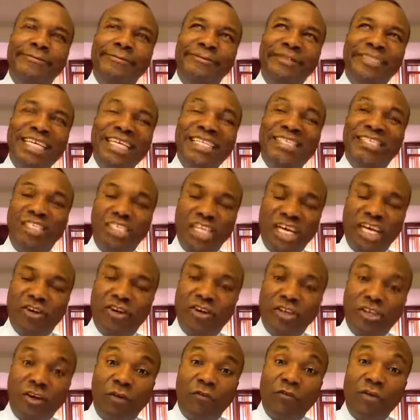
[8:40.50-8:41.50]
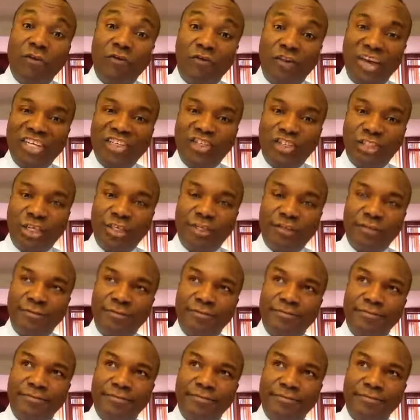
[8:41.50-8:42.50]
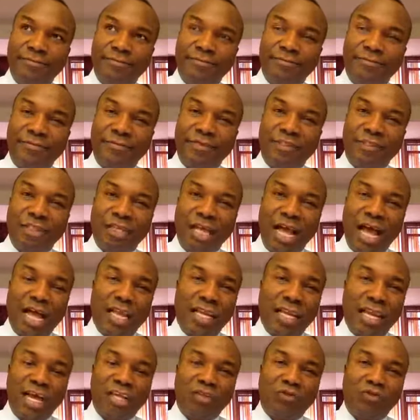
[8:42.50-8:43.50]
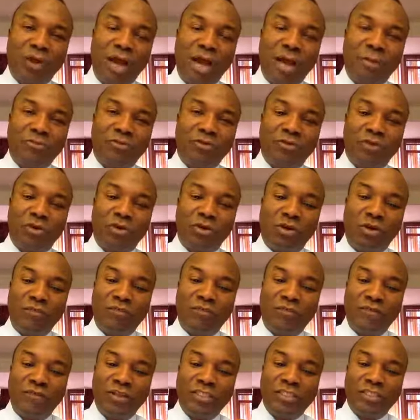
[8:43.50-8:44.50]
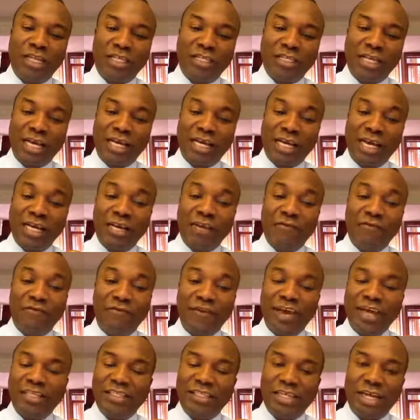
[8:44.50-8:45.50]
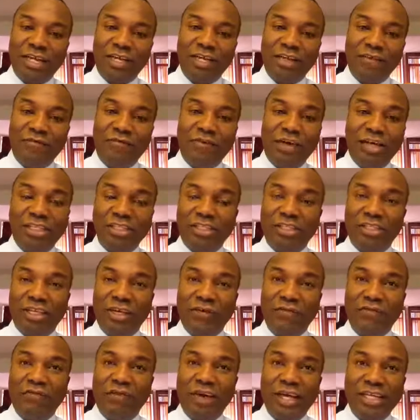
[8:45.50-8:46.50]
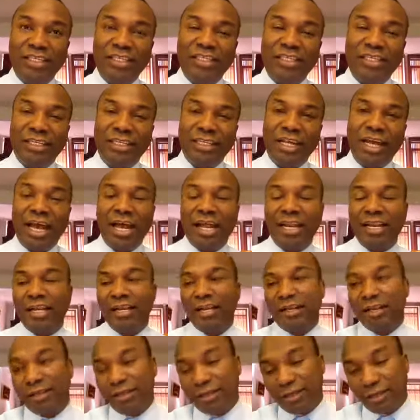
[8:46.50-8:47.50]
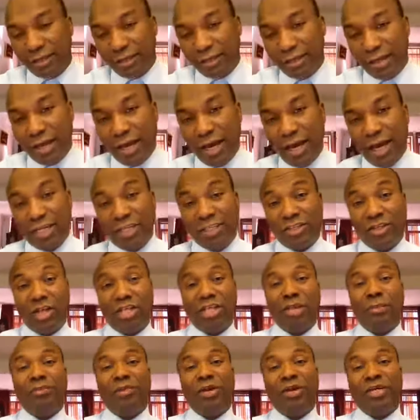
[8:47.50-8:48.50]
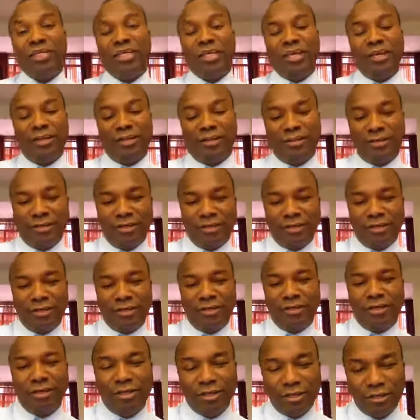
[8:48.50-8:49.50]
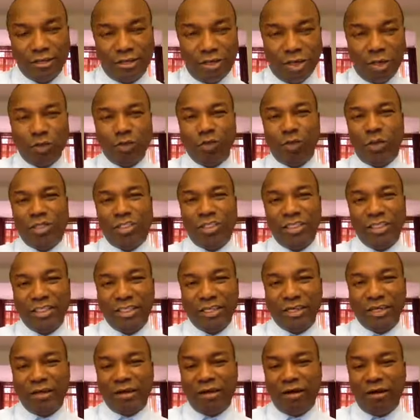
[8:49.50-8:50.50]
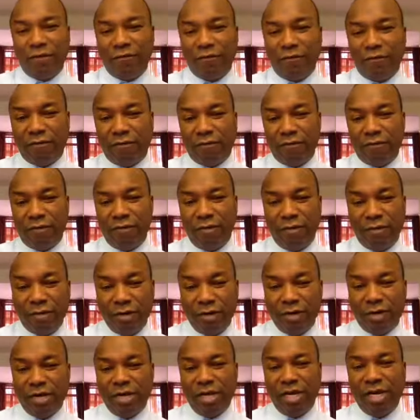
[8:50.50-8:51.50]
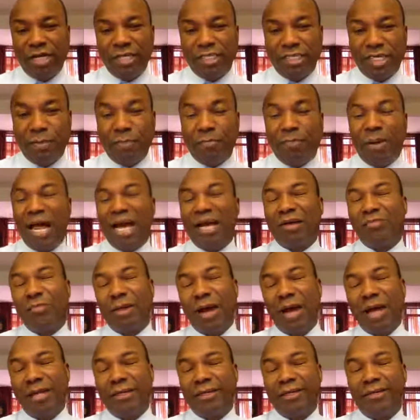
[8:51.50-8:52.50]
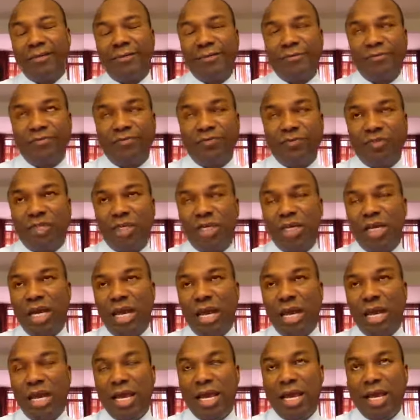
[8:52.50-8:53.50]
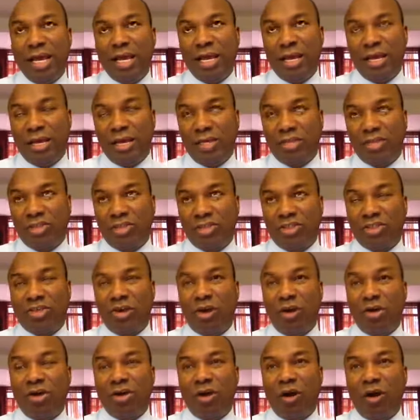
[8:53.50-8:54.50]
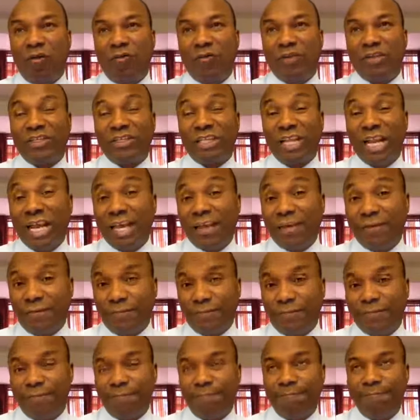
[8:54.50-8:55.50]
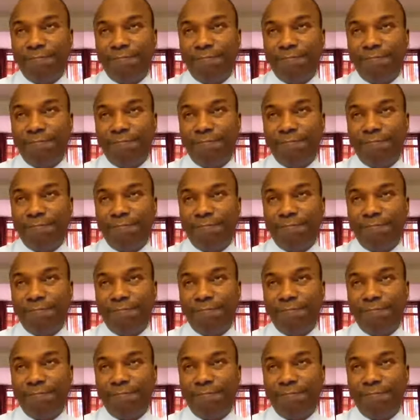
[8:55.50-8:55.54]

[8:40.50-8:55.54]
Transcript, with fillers: the secrets of invention. And that's why I'm so convinced that I can invent. And invent, inventing and uh, it's not a big deal. George Washington Carver is a black man, a son of a slave,